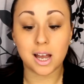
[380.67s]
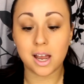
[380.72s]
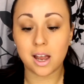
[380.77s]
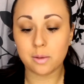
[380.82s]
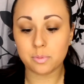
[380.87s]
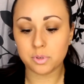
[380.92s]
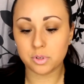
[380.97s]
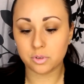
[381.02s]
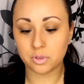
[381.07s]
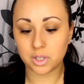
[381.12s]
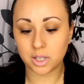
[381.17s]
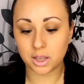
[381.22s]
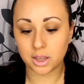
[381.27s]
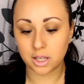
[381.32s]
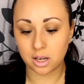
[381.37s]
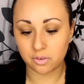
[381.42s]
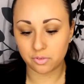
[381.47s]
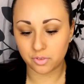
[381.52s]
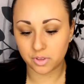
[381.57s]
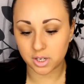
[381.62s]
I absolutely
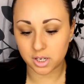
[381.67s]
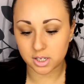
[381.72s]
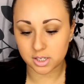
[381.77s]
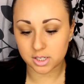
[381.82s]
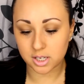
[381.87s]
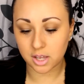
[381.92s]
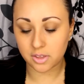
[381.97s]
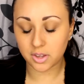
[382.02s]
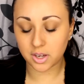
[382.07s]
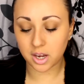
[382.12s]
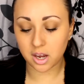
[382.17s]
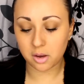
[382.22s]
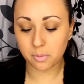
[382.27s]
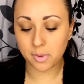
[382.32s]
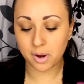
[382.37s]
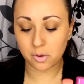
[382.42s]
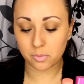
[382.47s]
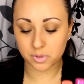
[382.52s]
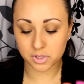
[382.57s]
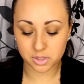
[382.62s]
love these. And they
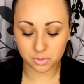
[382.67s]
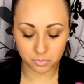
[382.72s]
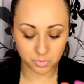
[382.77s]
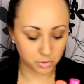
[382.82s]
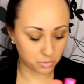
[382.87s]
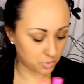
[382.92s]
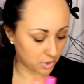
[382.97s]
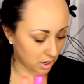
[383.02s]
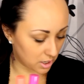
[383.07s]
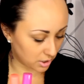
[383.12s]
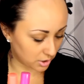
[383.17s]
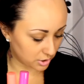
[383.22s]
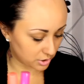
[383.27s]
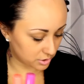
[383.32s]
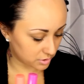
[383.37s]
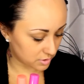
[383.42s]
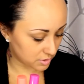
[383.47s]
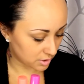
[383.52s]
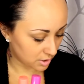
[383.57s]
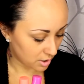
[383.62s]
came out with some new
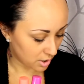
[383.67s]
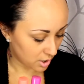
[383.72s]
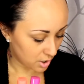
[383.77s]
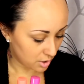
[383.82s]
colors